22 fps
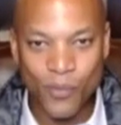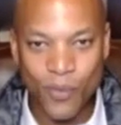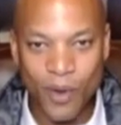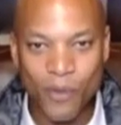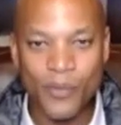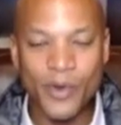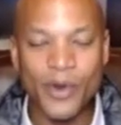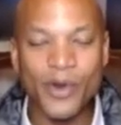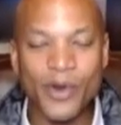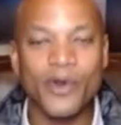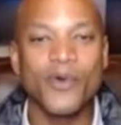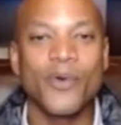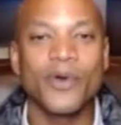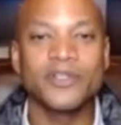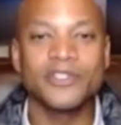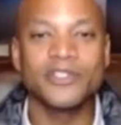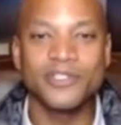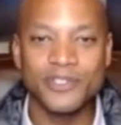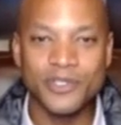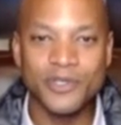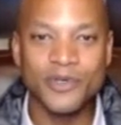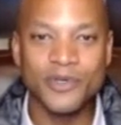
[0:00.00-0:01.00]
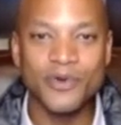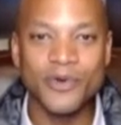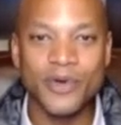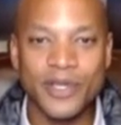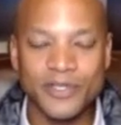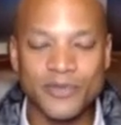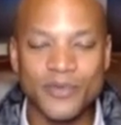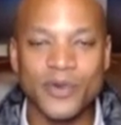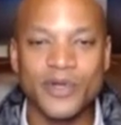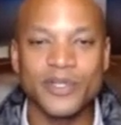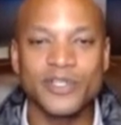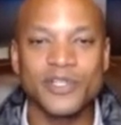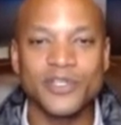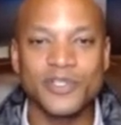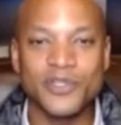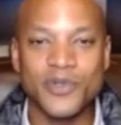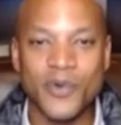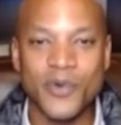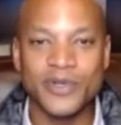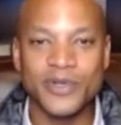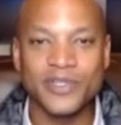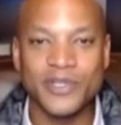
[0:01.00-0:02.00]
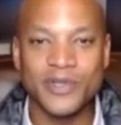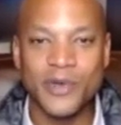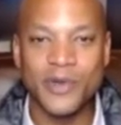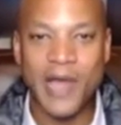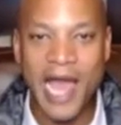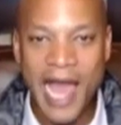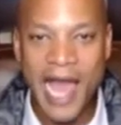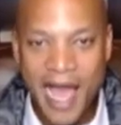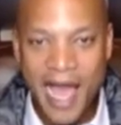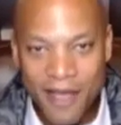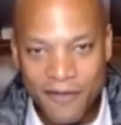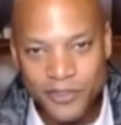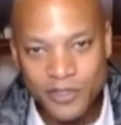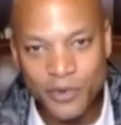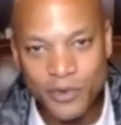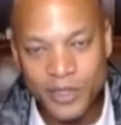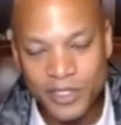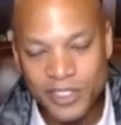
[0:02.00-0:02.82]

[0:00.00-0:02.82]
what we are going to do is we're just going to have to,